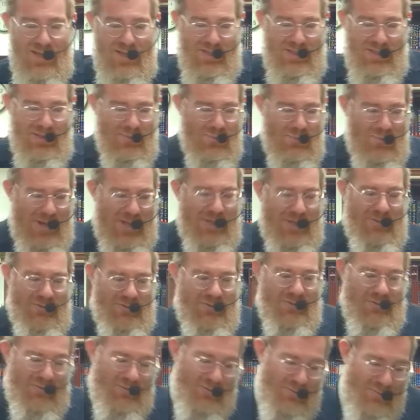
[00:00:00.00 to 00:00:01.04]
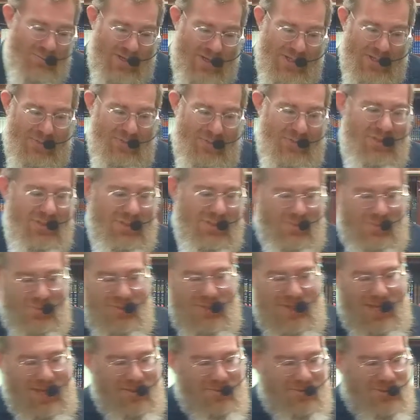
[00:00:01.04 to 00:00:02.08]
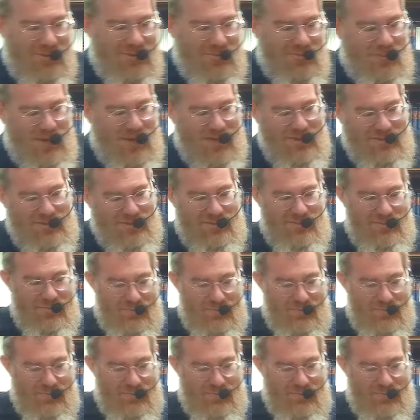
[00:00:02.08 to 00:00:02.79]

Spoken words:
the waiter or waitress was able to write,